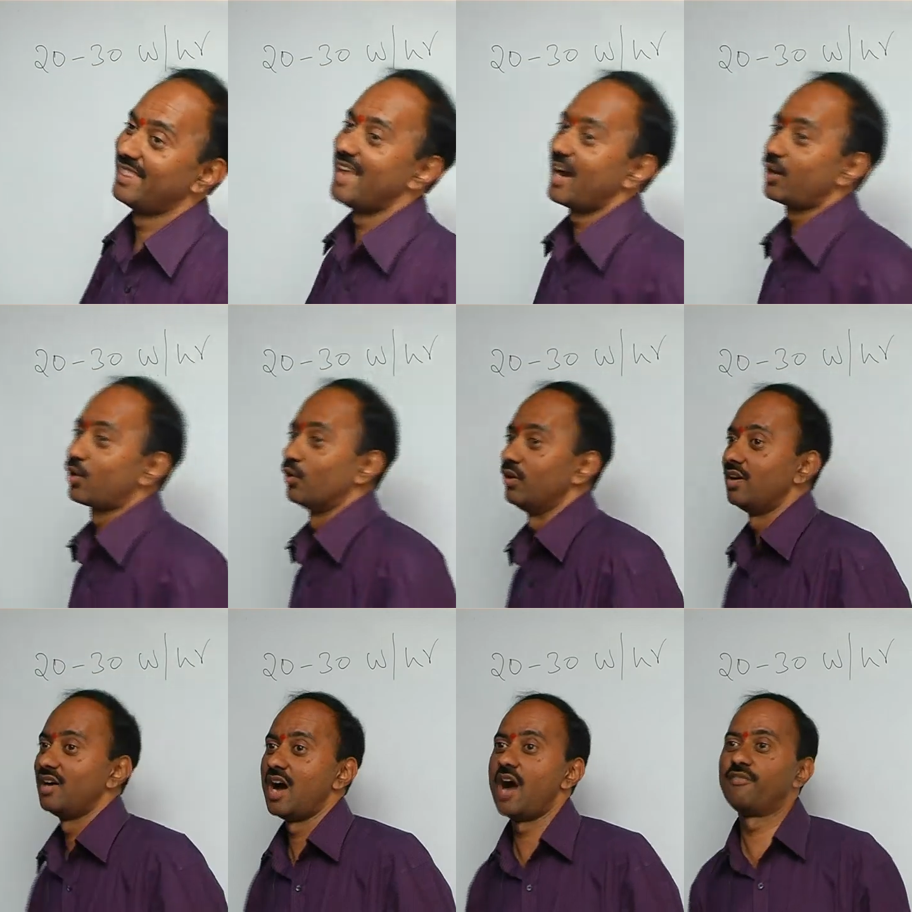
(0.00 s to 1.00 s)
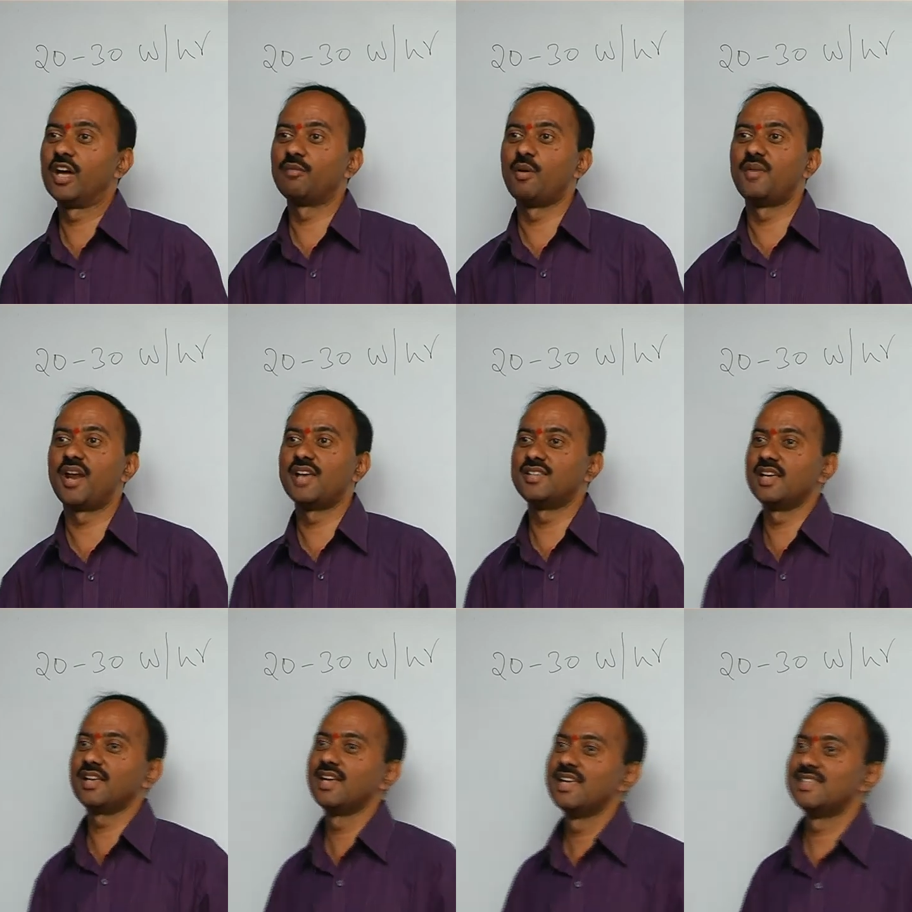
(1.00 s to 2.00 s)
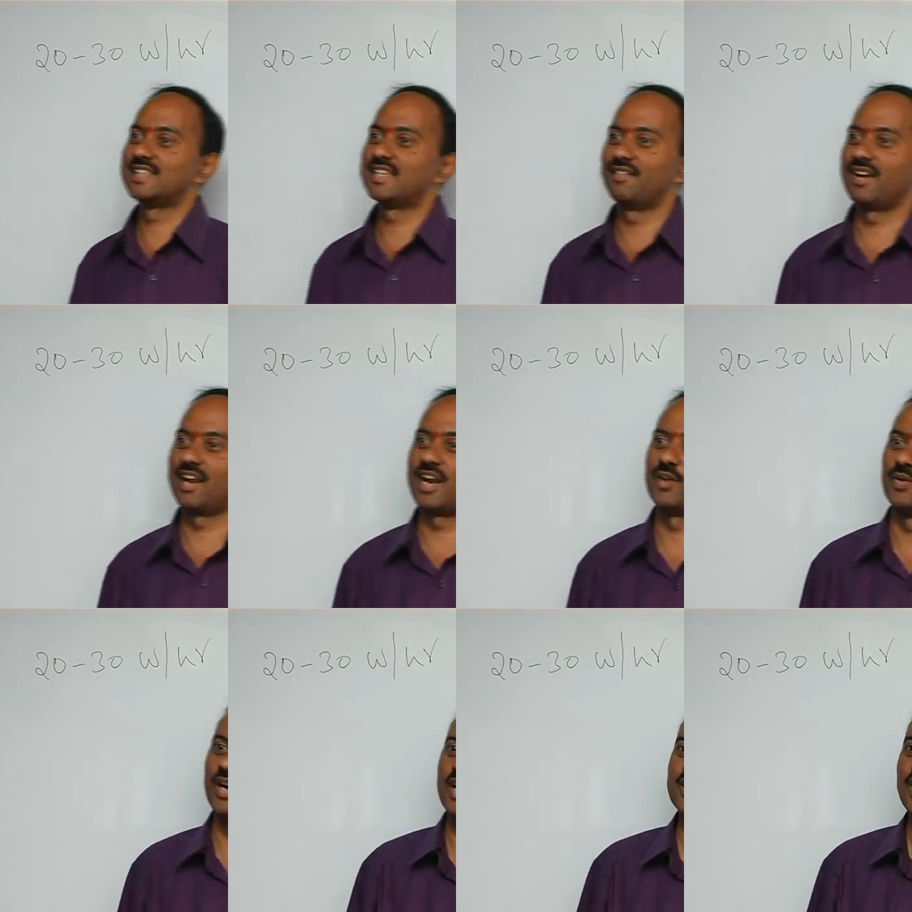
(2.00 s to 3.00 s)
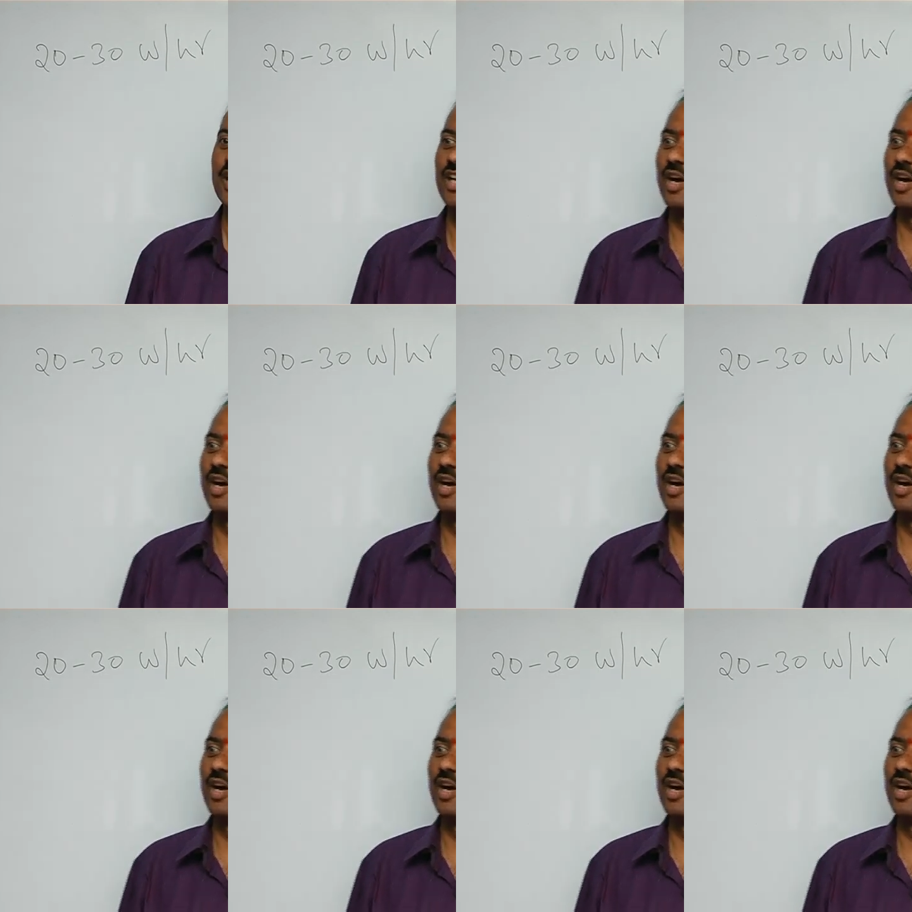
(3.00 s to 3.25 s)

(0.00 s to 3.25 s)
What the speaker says: And that too, after memorizing 600-700 words,